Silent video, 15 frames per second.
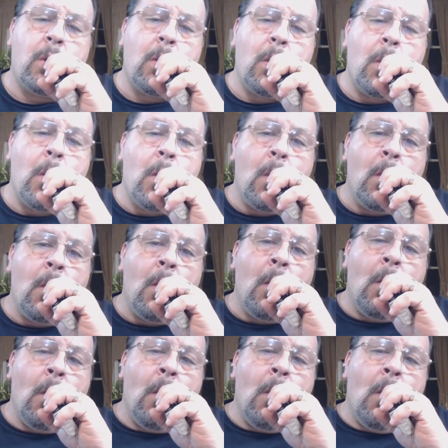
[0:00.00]

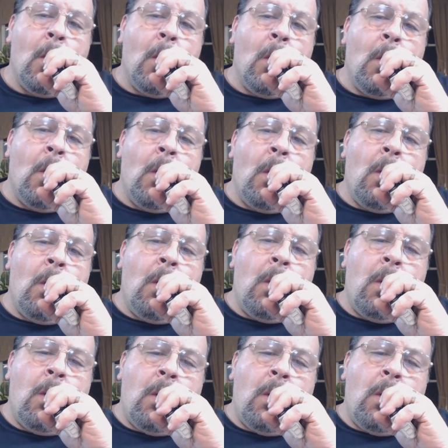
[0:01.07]
[no speech]